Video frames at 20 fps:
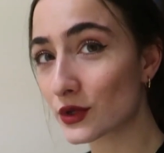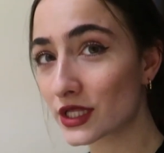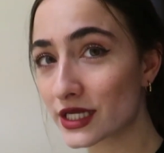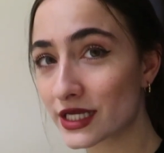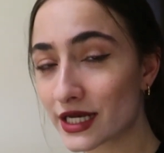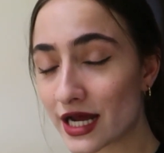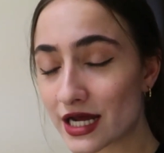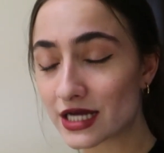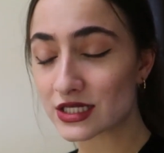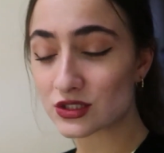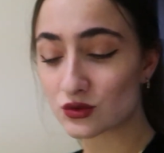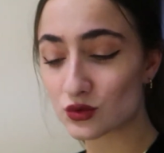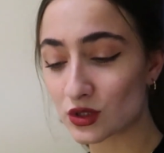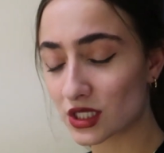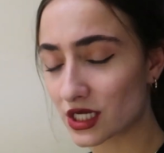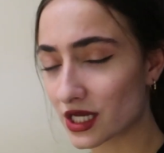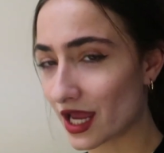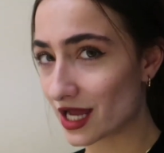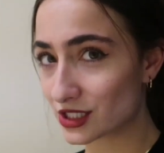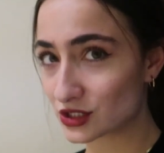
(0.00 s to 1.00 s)
Really nice,
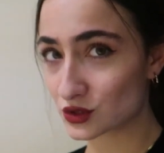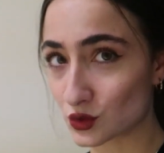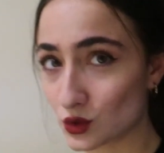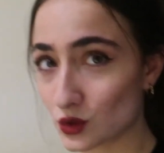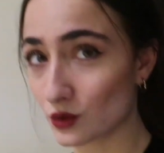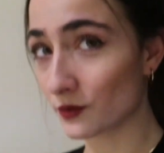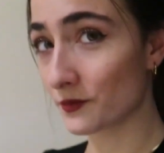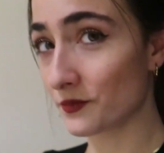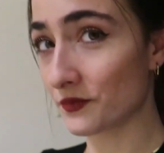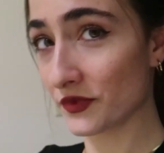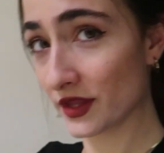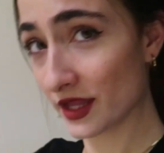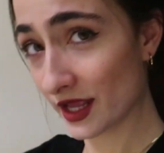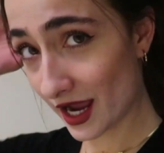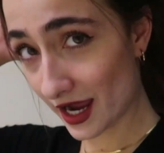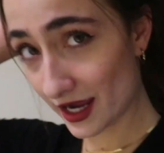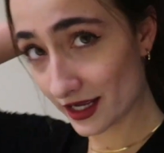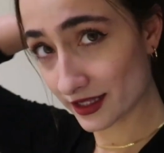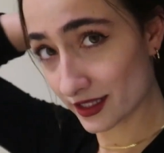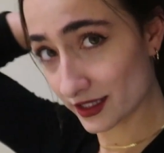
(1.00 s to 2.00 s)
really casual.
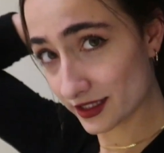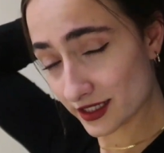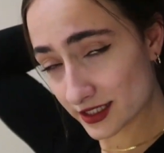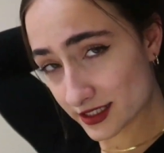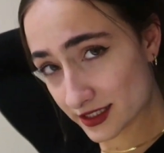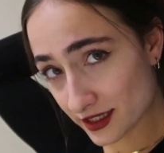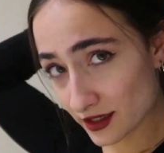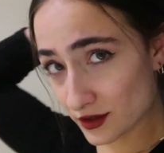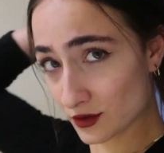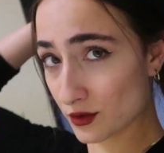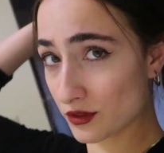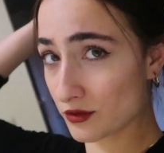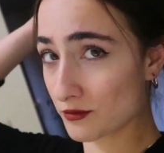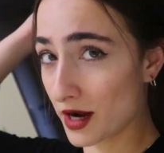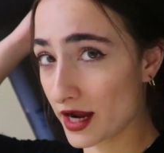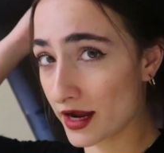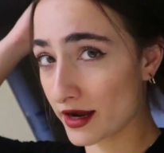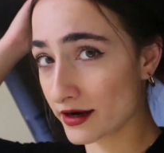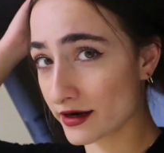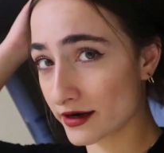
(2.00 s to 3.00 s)
I did this thing with
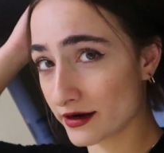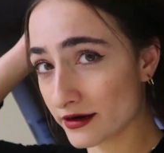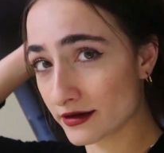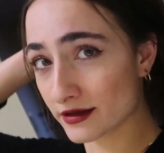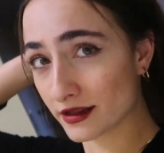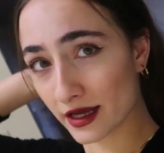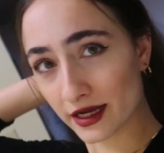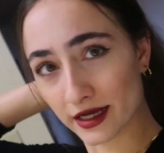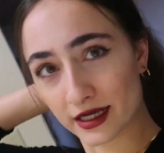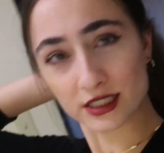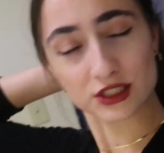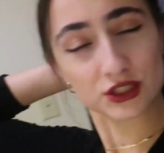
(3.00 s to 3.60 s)
my hair, like